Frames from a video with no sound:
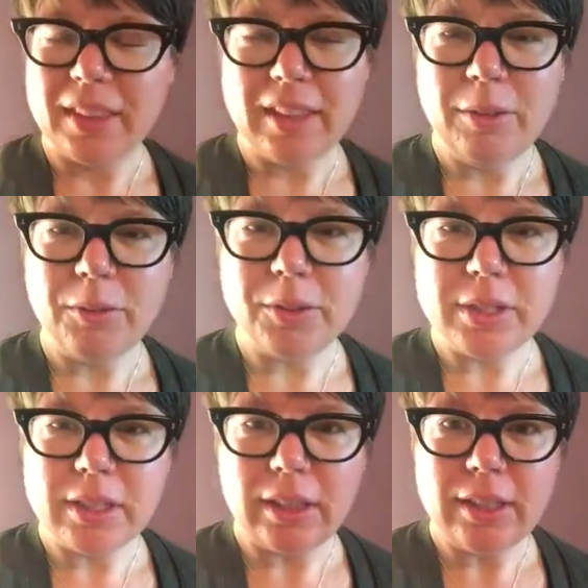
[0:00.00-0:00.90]
Kiwi
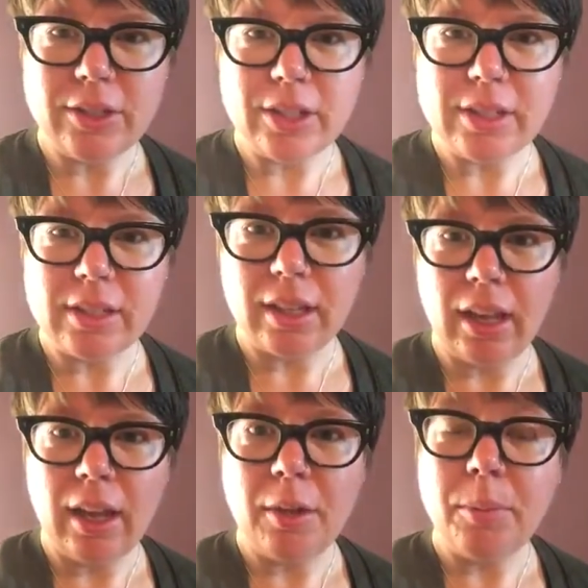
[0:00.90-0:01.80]
fruit's delicious,
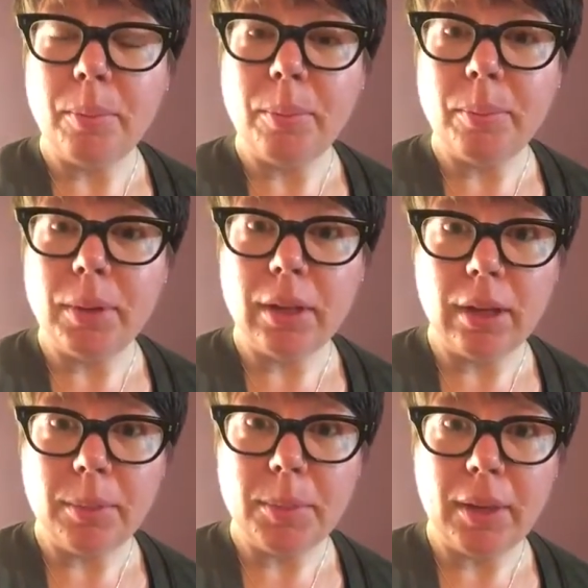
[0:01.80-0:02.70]
but a
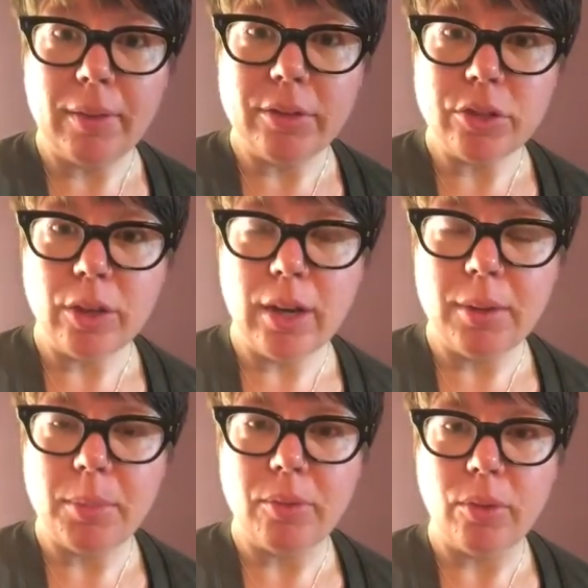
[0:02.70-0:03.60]
lot of people haven't tried
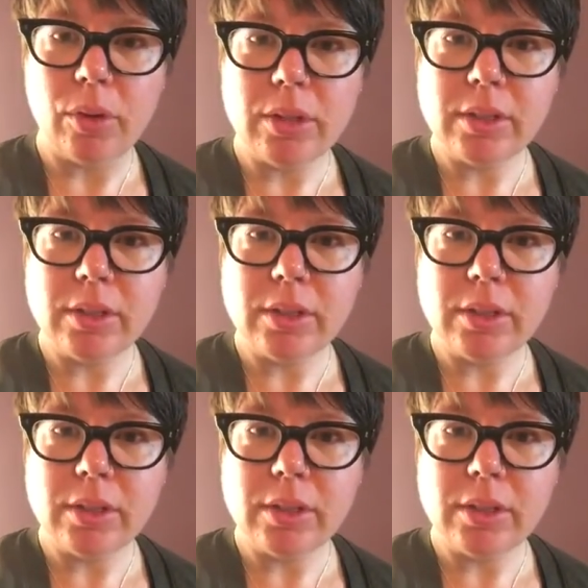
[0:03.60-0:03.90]
it before.